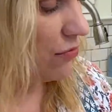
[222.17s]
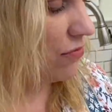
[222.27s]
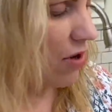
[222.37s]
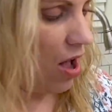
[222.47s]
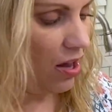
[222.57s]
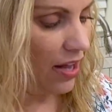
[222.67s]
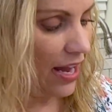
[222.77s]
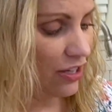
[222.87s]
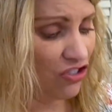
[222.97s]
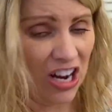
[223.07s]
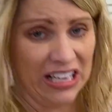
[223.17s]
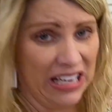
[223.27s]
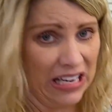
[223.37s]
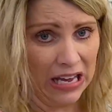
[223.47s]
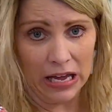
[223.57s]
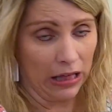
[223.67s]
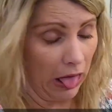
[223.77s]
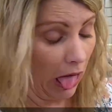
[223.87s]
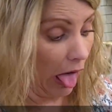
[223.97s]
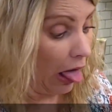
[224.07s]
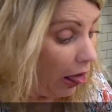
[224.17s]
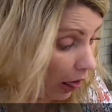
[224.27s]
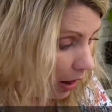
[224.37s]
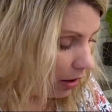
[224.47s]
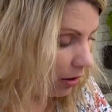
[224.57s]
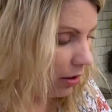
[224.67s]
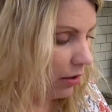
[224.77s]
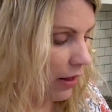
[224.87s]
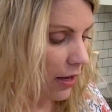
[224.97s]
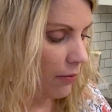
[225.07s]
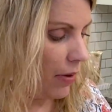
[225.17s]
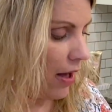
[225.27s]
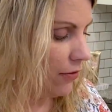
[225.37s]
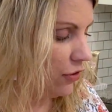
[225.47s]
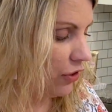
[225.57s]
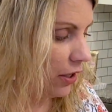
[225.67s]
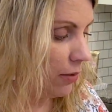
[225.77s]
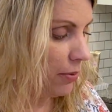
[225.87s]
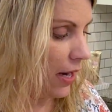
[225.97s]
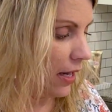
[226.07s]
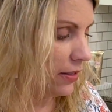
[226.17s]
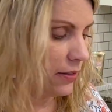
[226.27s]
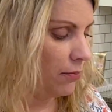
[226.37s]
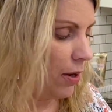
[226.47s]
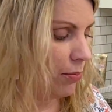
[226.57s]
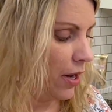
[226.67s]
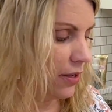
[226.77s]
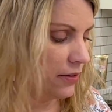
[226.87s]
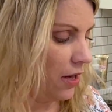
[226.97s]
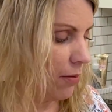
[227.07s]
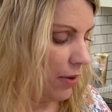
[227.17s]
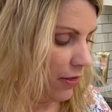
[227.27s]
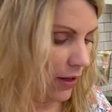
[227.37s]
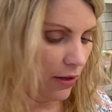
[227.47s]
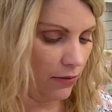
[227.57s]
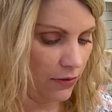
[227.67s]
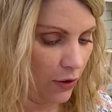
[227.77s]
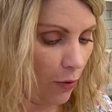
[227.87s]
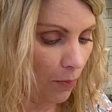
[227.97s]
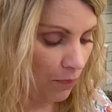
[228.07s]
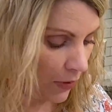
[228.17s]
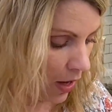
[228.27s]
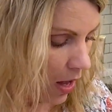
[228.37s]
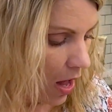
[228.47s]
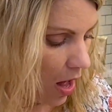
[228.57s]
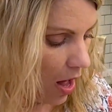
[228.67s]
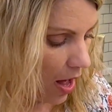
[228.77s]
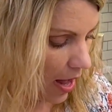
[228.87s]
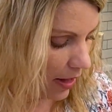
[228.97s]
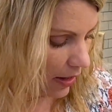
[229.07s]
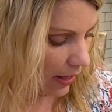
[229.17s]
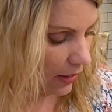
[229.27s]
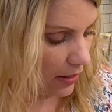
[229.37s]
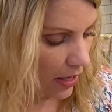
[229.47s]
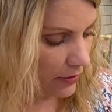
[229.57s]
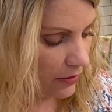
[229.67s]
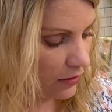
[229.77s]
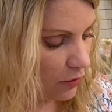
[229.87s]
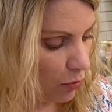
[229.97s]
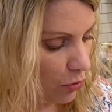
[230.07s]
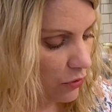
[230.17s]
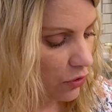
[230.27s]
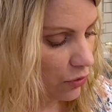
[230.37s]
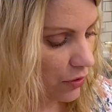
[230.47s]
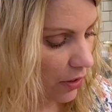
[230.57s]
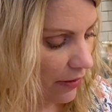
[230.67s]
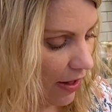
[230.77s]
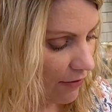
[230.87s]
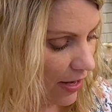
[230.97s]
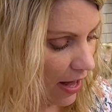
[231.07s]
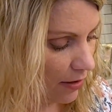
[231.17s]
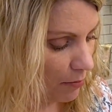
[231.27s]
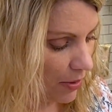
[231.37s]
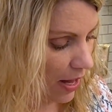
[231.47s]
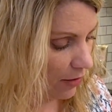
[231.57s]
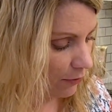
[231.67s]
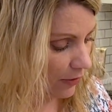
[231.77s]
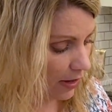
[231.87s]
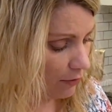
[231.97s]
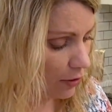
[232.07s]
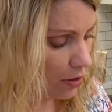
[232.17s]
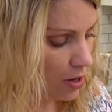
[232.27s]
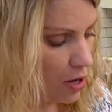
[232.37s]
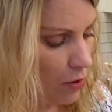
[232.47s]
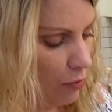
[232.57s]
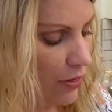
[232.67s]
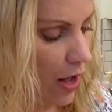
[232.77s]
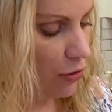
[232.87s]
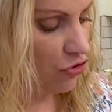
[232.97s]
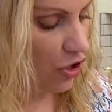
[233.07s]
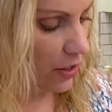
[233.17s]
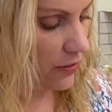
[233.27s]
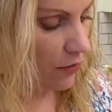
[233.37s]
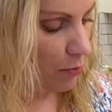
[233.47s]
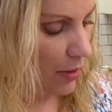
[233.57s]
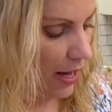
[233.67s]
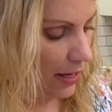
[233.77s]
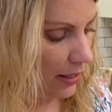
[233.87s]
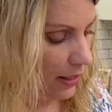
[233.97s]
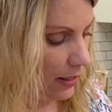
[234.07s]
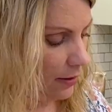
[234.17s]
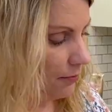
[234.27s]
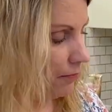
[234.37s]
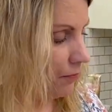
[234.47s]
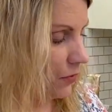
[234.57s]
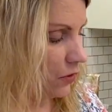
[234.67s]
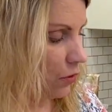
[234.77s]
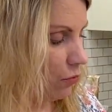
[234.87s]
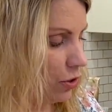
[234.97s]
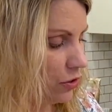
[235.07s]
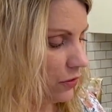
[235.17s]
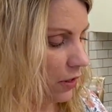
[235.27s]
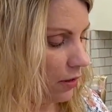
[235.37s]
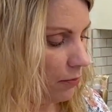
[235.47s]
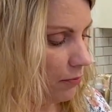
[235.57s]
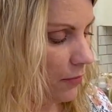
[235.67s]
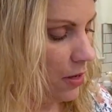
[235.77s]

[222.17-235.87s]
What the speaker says: do not like chunky, like having chunky bananas in my bread is not my thing. So I like it nice and smooth, so you still get that banana flavor without chunks of banana in it. So we're just gonna